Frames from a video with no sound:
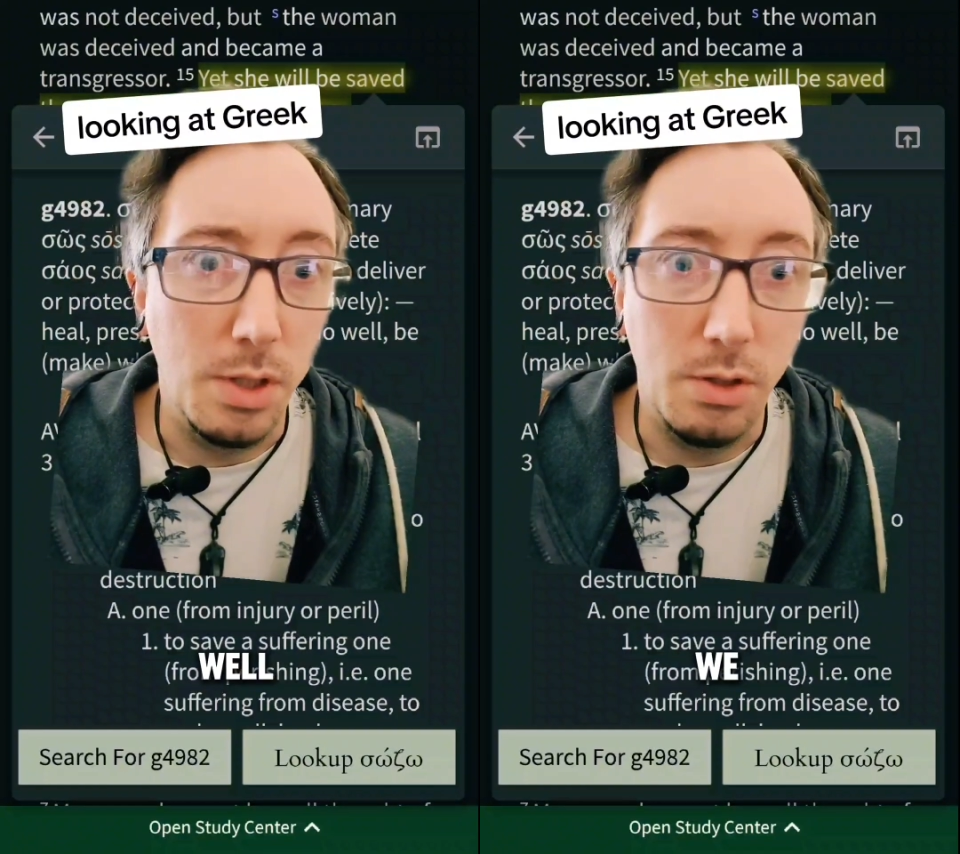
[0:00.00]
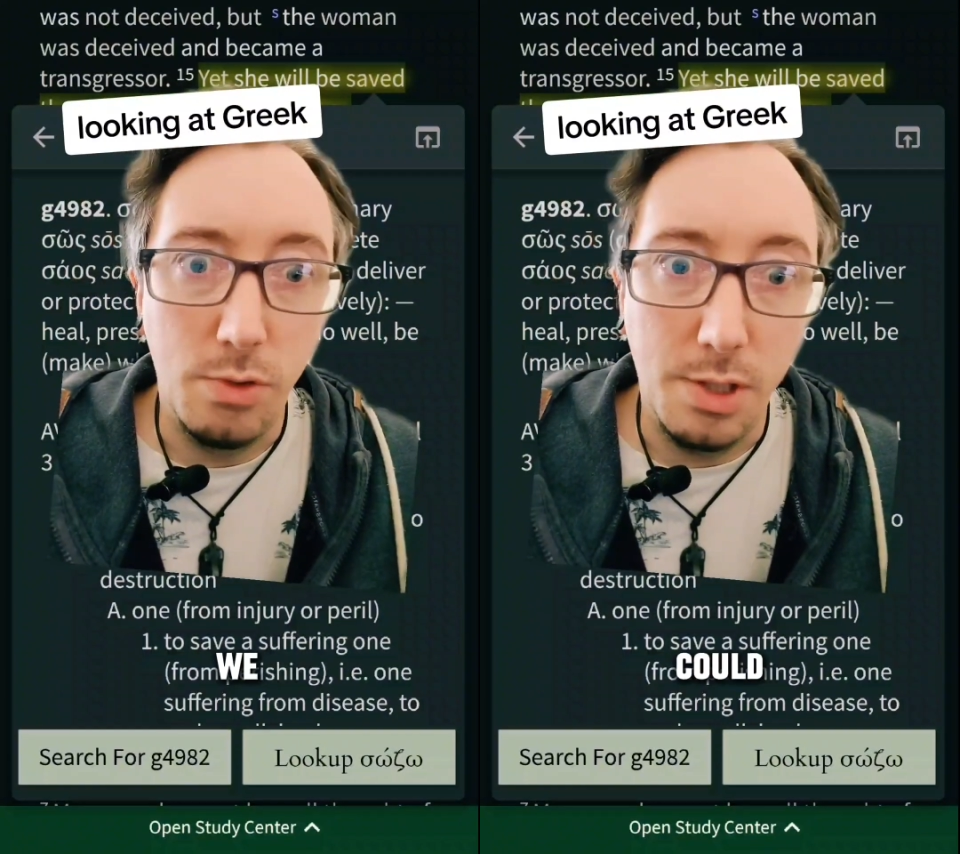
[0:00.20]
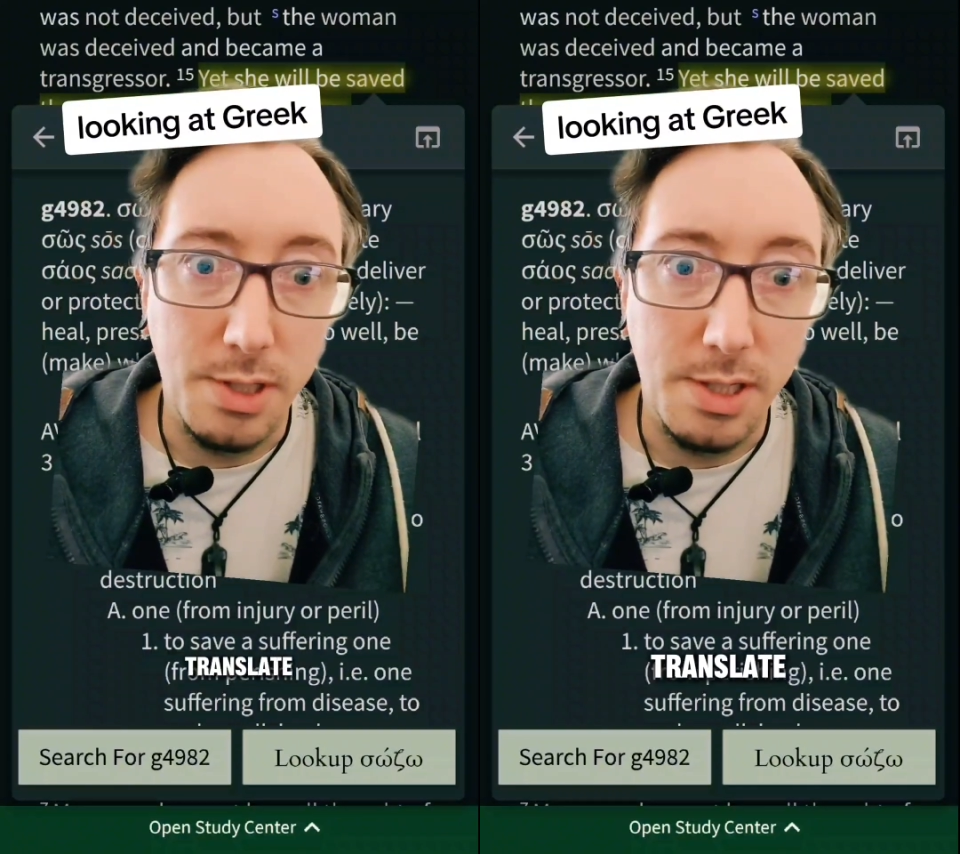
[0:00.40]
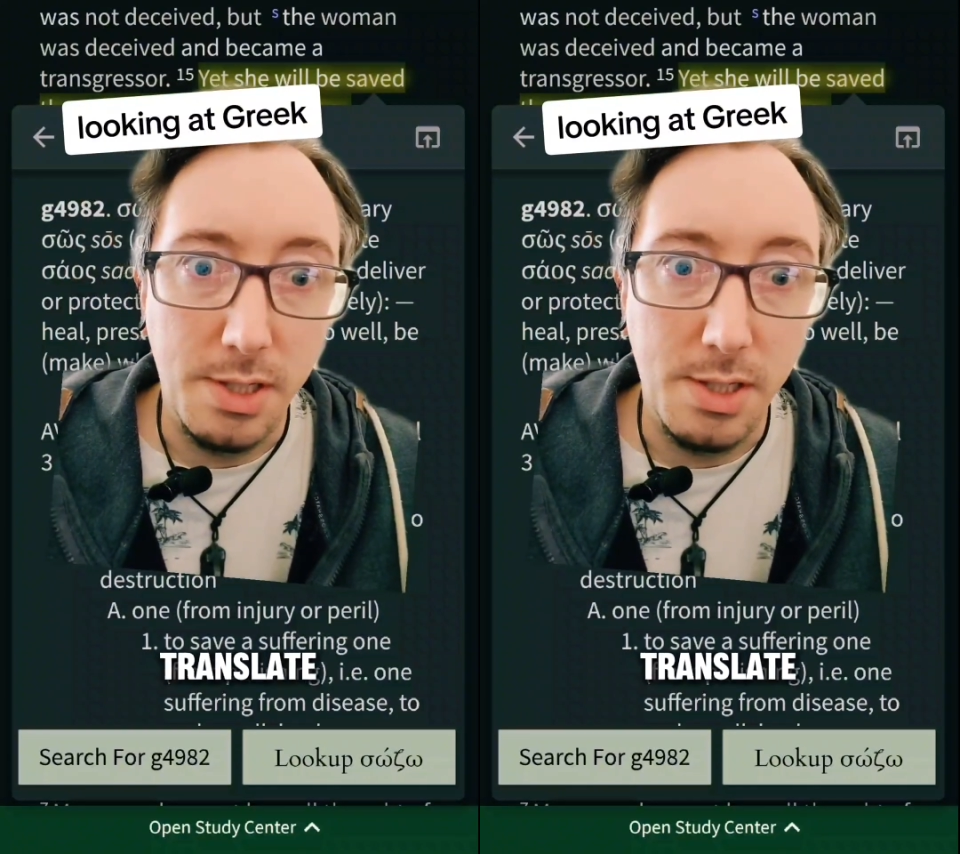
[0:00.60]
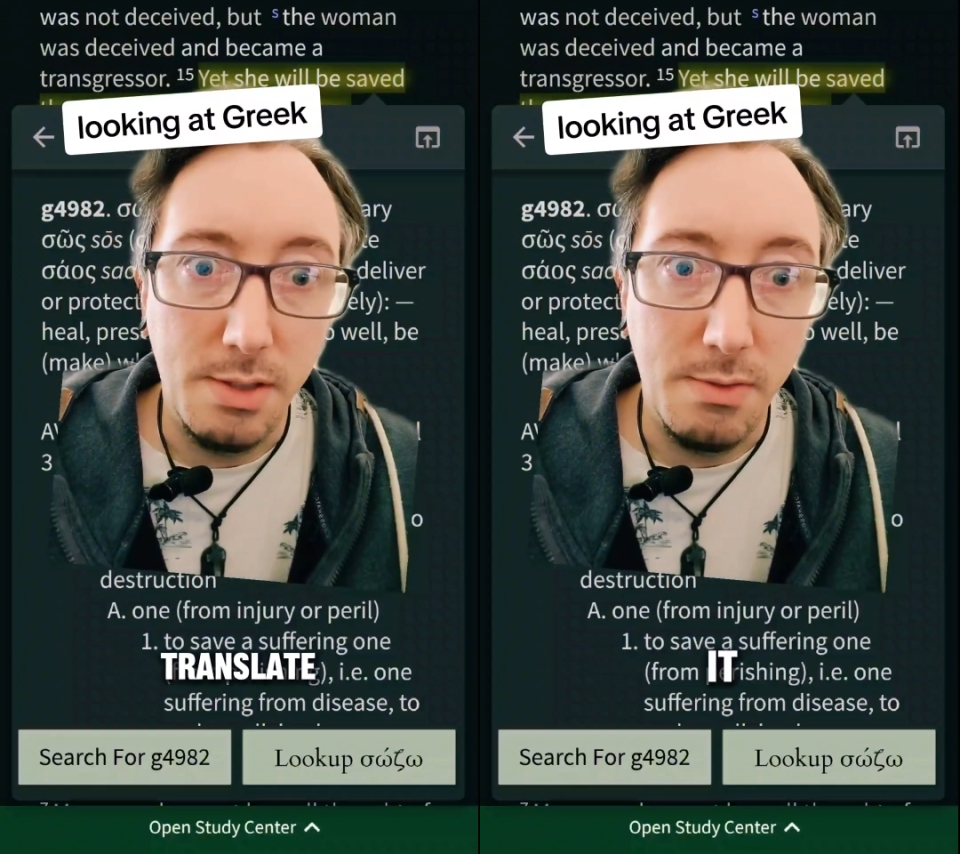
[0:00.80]
we could
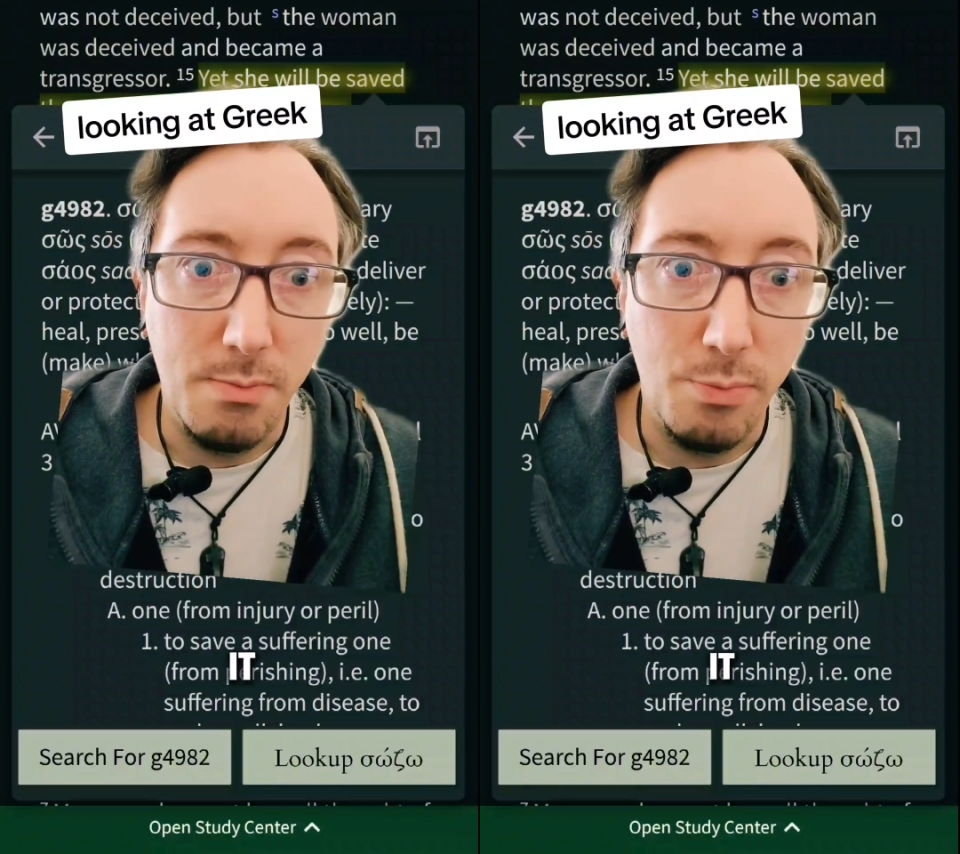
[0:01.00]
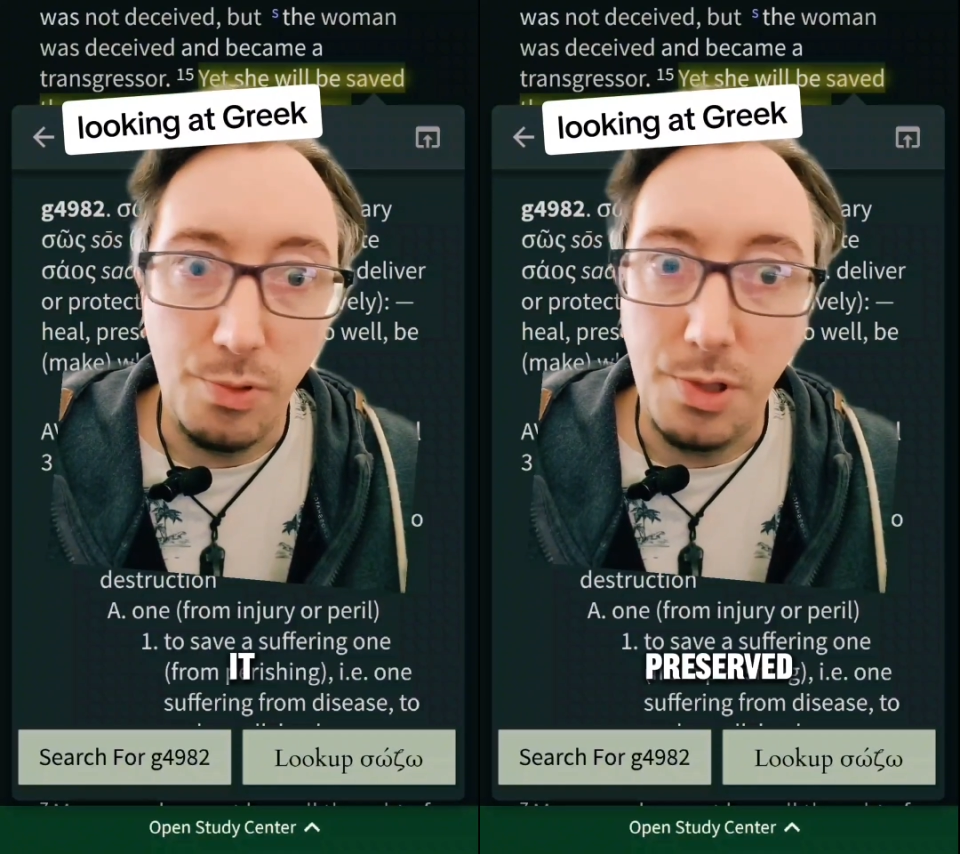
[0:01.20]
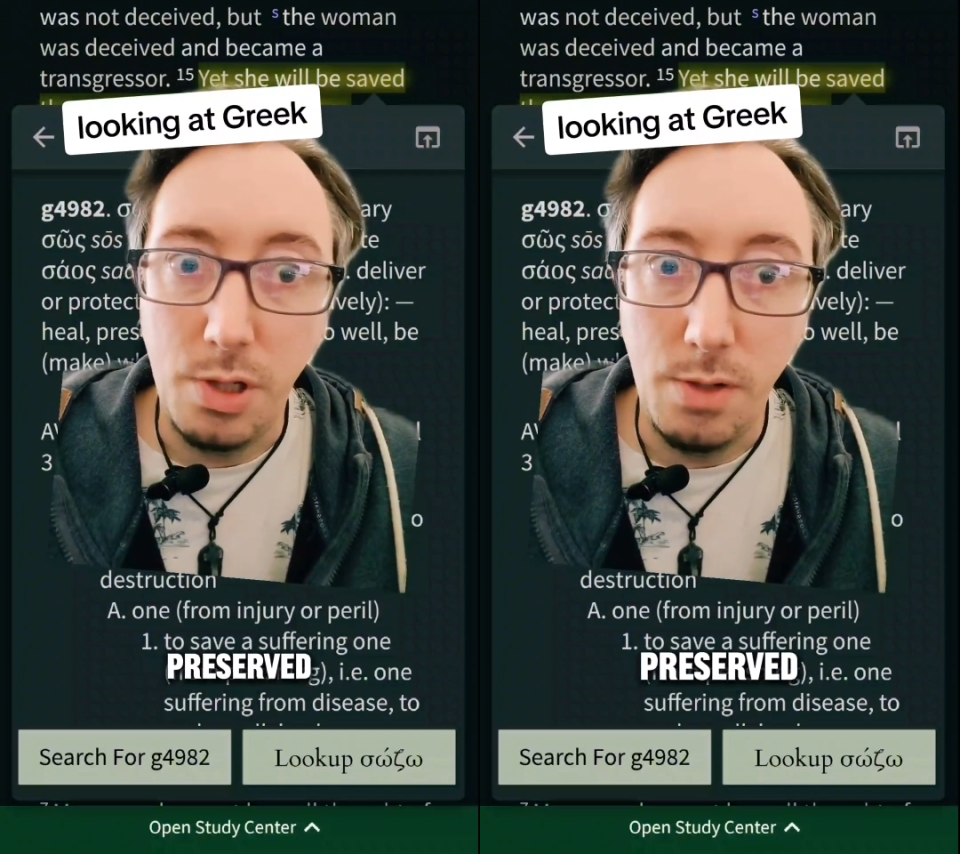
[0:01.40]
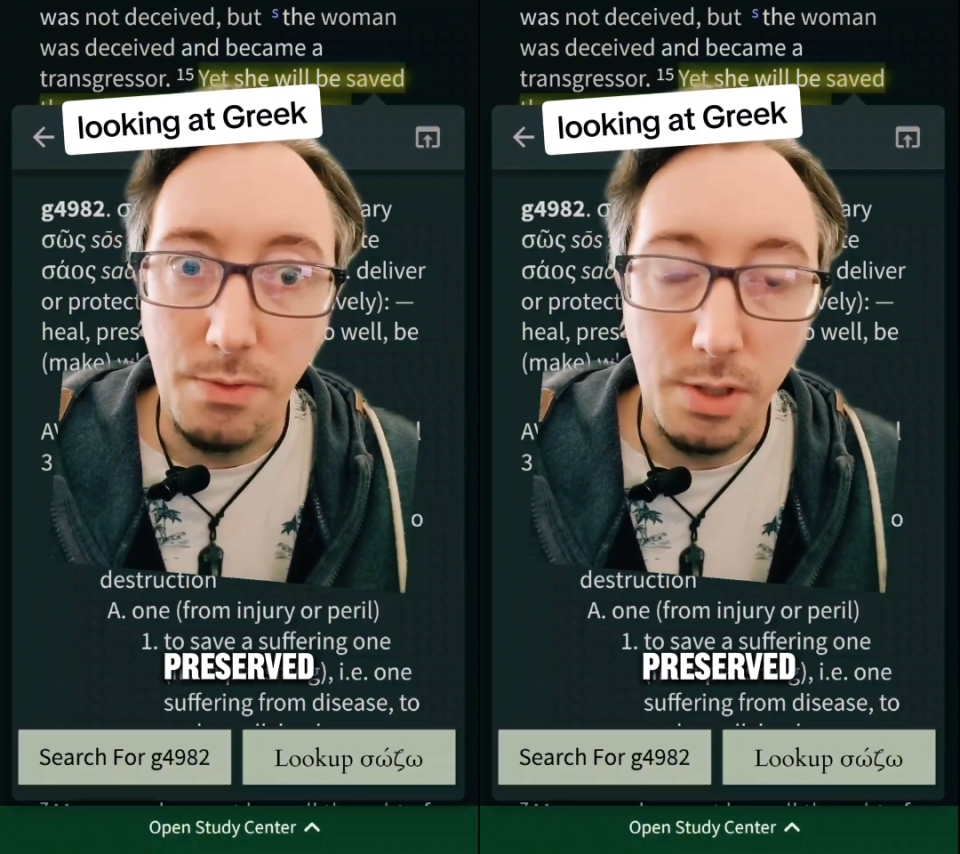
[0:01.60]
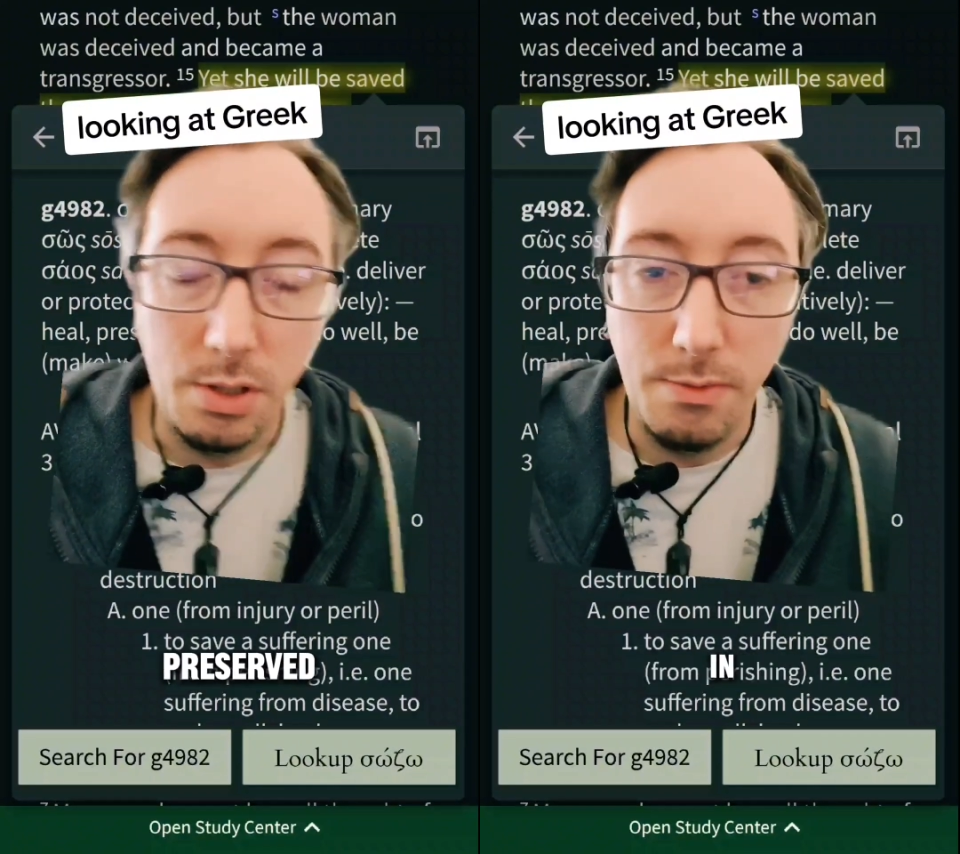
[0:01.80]
translate it
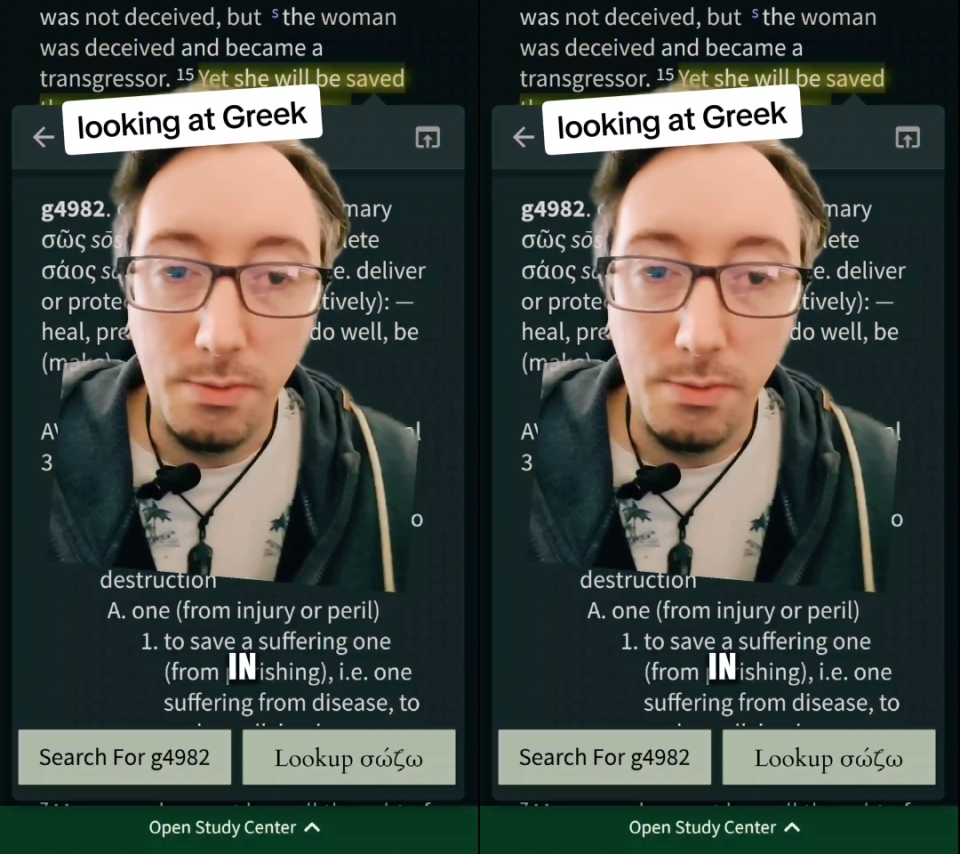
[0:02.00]
preserved in a